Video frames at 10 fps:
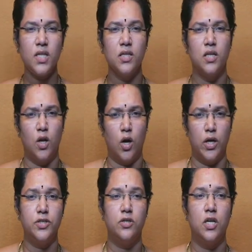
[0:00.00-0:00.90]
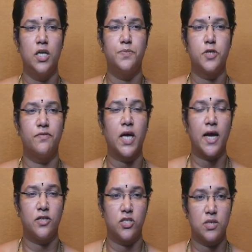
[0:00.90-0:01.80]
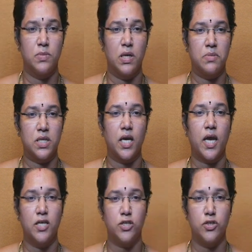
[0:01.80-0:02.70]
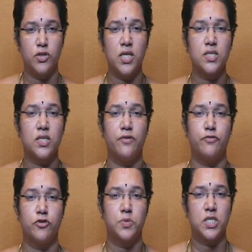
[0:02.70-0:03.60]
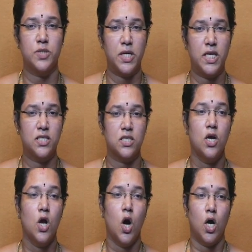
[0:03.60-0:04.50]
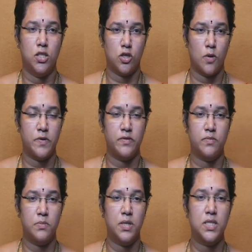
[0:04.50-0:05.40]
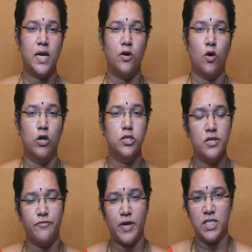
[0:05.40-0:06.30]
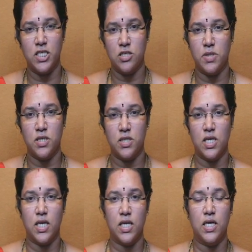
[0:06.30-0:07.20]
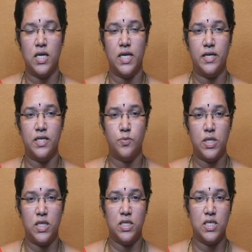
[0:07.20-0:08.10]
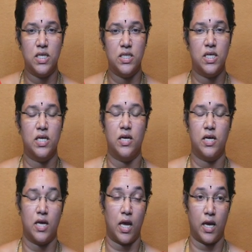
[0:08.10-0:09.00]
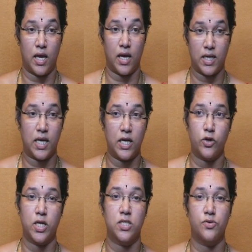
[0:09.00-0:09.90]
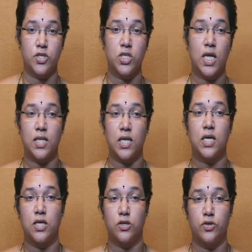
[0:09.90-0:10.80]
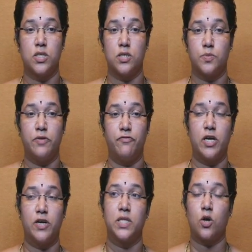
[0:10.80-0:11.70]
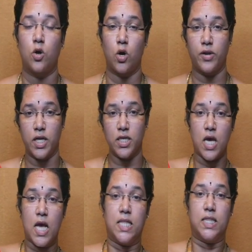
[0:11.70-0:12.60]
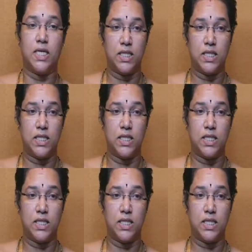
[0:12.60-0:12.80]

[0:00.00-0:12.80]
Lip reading: the longitudinal ribs of the adjacent member. A continuous reinforcement is placed on the top of the members, and also the 5 centimeters thick layer is being taken into consideration, and then the continuous is being filled with the concrete. Then